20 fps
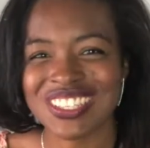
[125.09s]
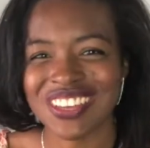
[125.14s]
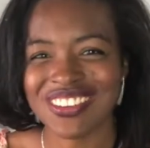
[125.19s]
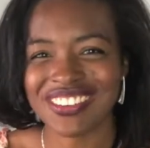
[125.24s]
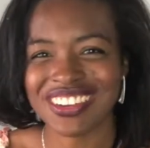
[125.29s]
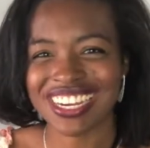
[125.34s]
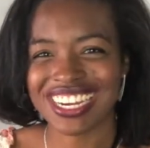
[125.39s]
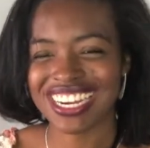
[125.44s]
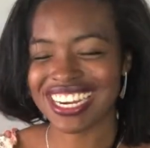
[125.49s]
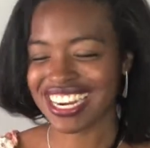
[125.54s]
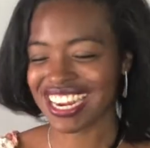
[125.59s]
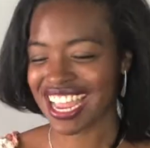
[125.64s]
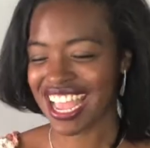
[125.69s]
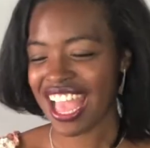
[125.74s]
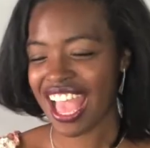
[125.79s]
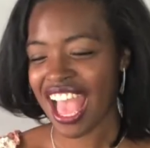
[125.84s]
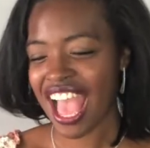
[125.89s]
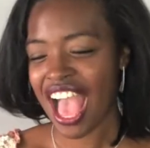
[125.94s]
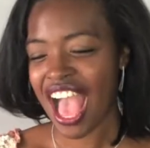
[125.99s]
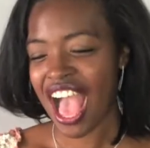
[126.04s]
over here.
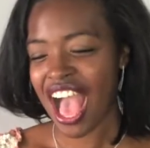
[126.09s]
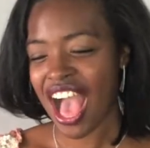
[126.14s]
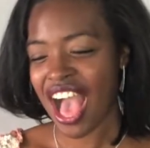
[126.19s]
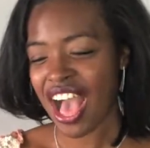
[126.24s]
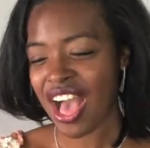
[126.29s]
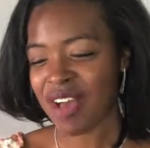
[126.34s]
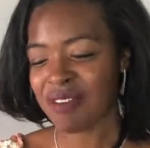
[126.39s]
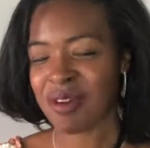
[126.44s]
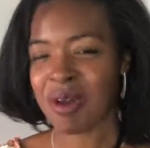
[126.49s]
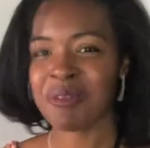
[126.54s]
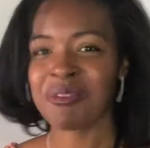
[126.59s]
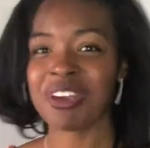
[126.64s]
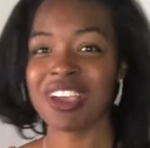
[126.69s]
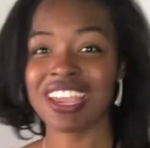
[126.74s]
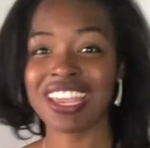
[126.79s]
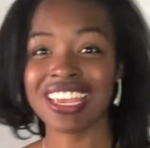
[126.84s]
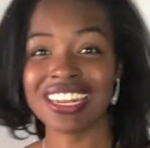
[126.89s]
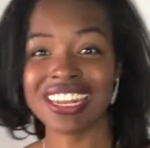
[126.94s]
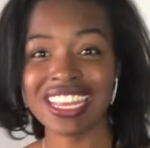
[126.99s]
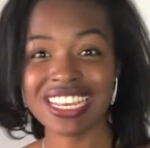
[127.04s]
Um, I'm
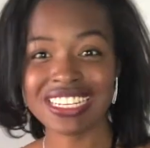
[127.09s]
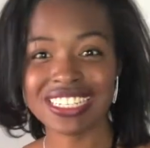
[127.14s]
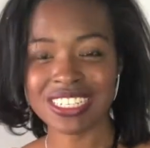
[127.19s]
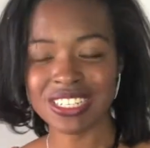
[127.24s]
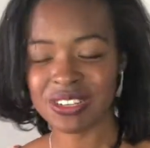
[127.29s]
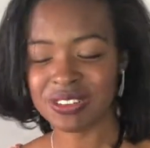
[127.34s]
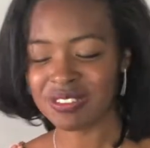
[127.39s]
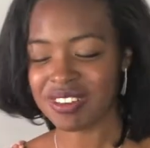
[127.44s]
wearing a Nadine